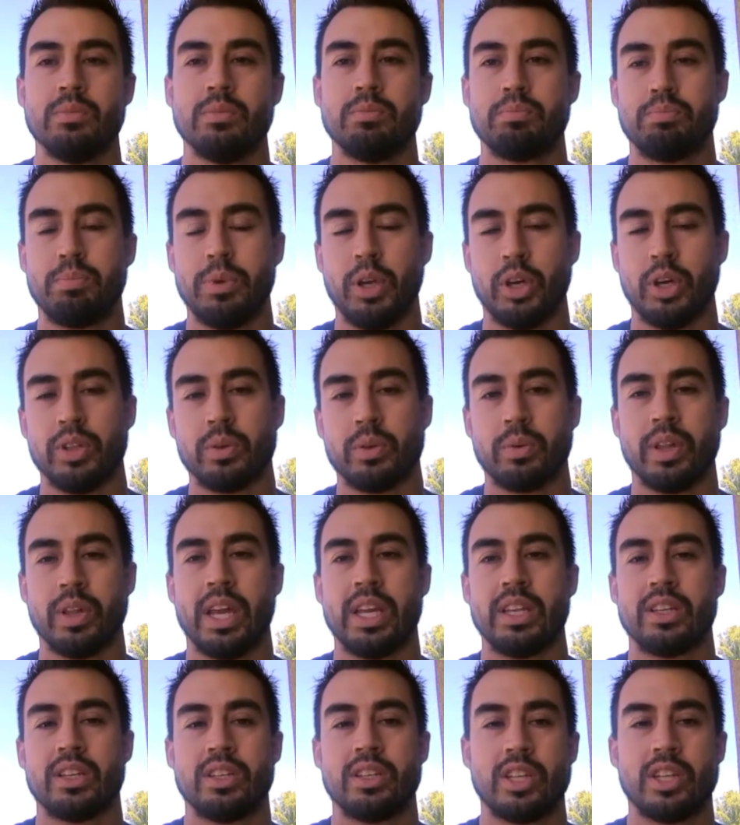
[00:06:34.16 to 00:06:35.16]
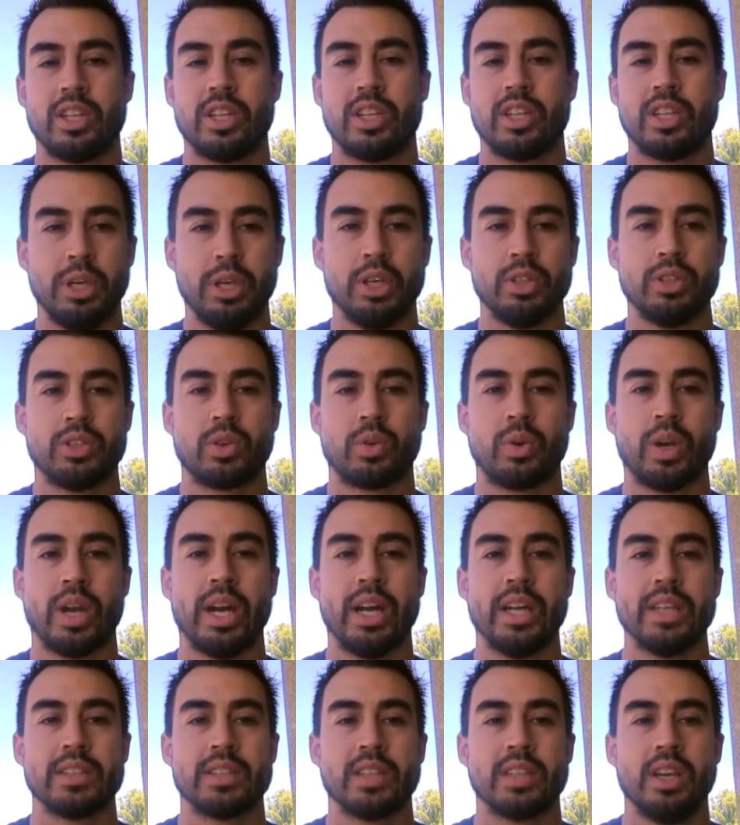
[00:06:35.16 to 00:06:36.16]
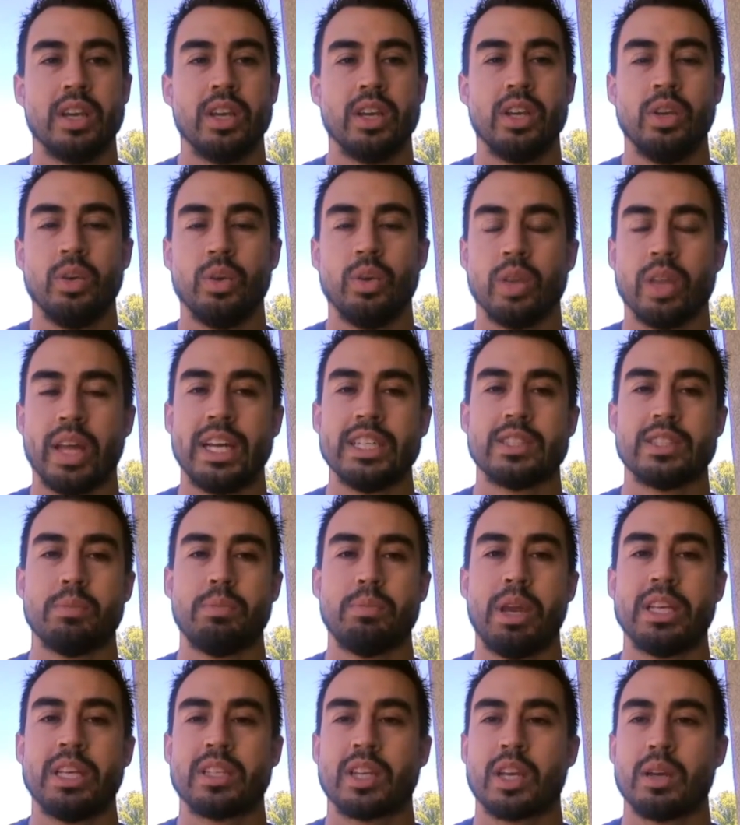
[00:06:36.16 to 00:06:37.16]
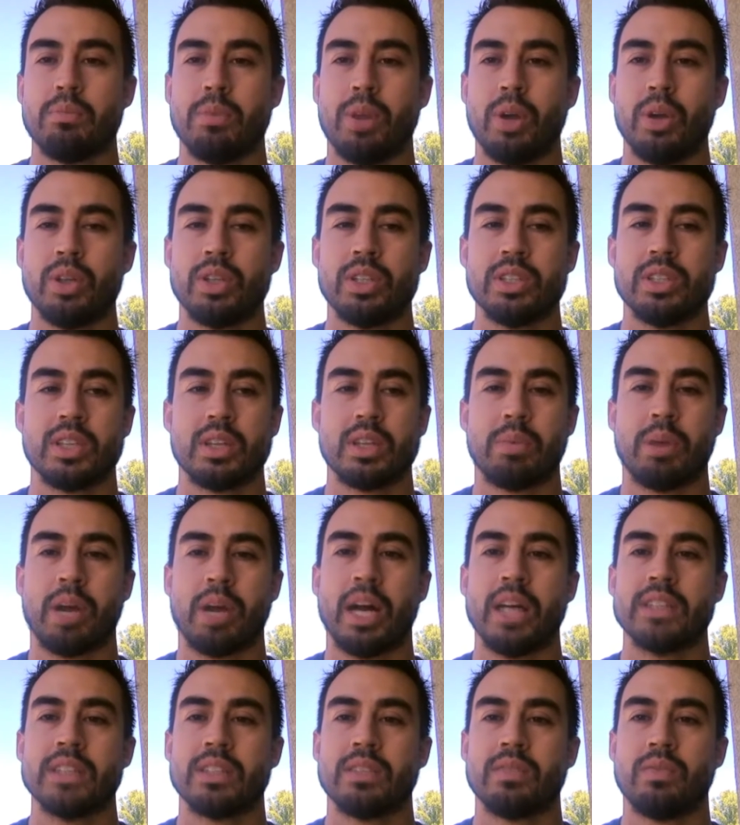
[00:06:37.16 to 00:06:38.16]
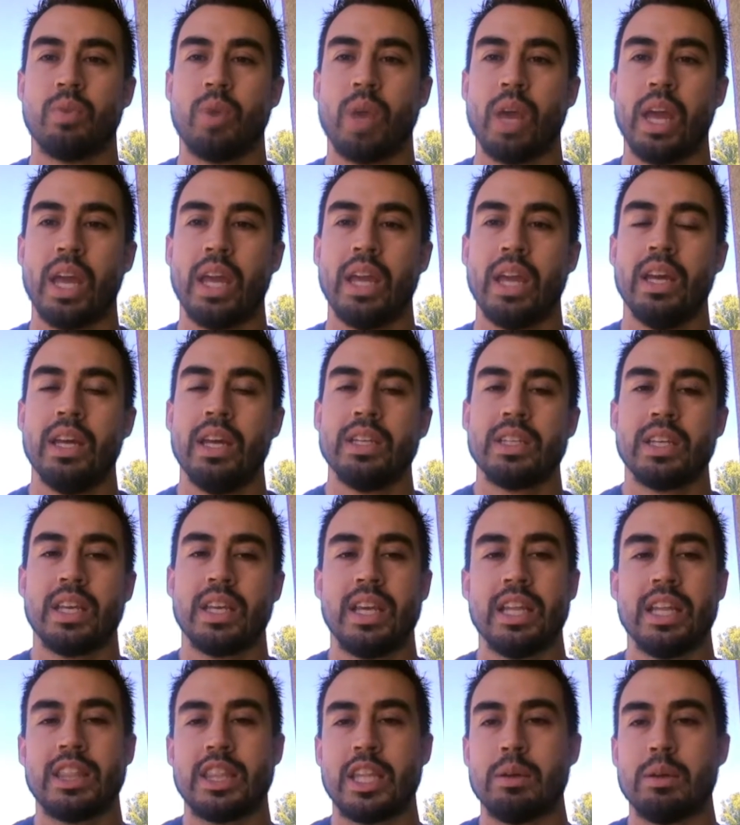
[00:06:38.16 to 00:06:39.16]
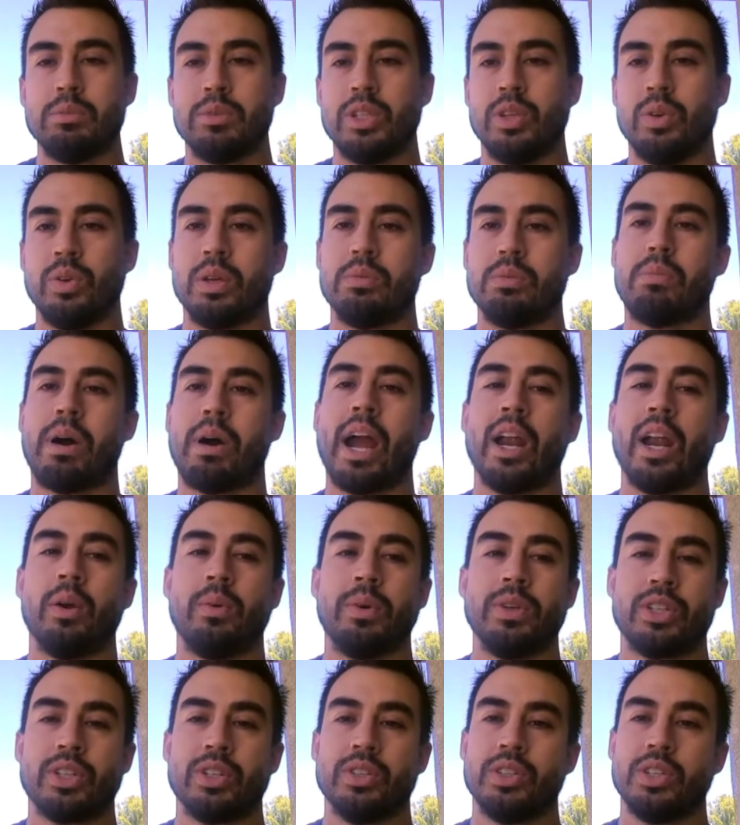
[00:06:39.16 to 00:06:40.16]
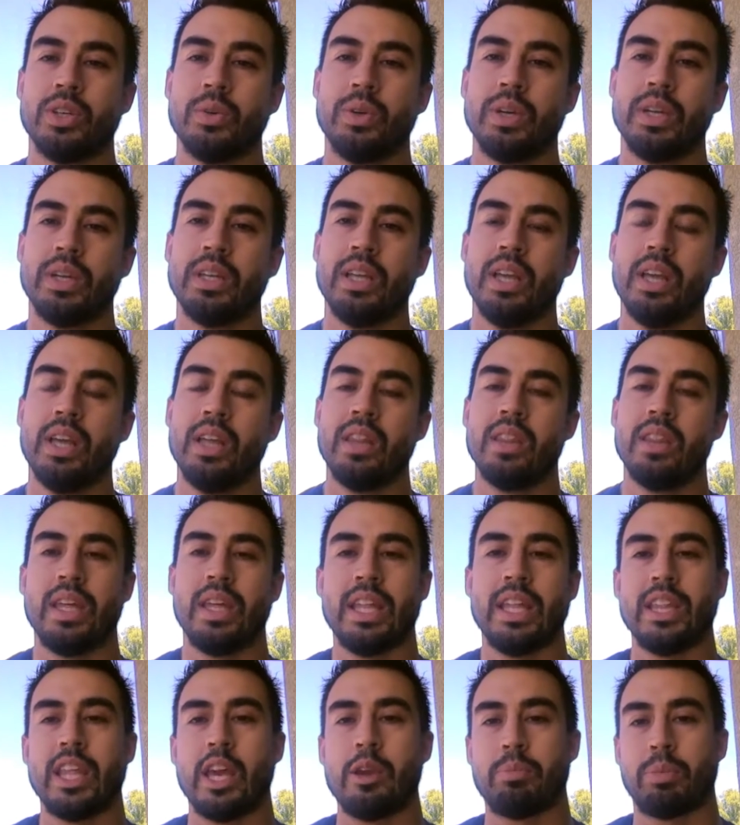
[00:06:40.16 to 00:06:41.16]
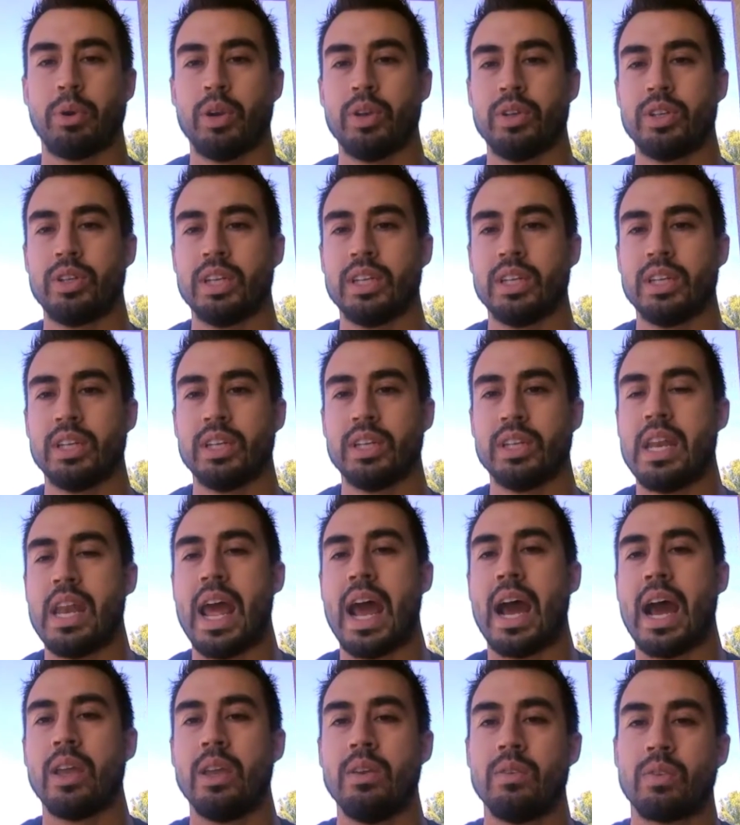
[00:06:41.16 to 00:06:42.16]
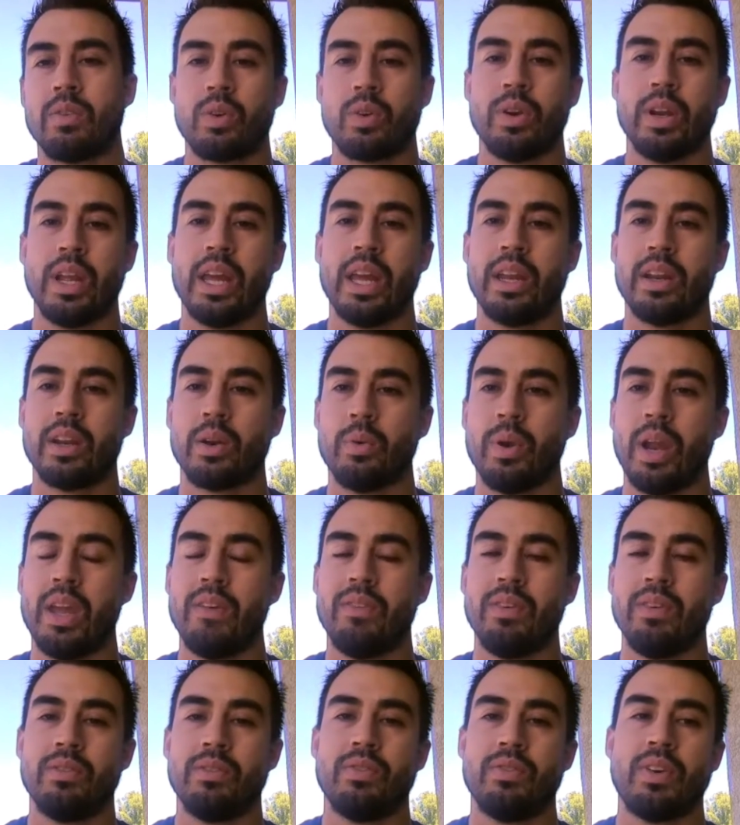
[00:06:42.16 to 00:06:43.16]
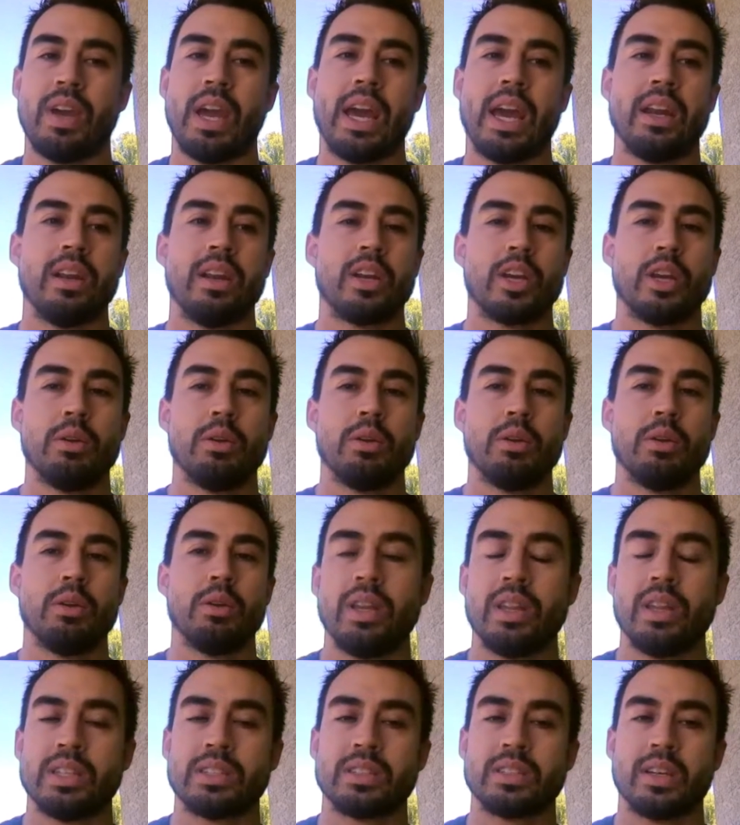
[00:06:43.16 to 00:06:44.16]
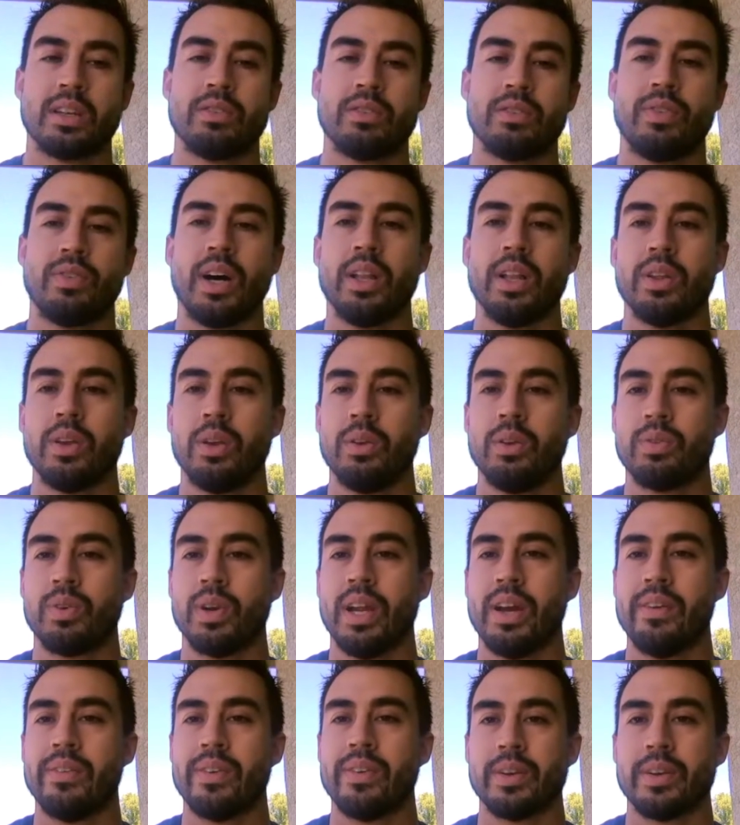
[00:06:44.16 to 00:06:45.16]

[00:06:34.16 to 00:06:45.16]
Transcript: build a relationship, build trust, utilize the basic emotions in a positive way to get them to admire what you're doing. Then they purchase, and now you've created a raving fan and a community that's going to follow you forever.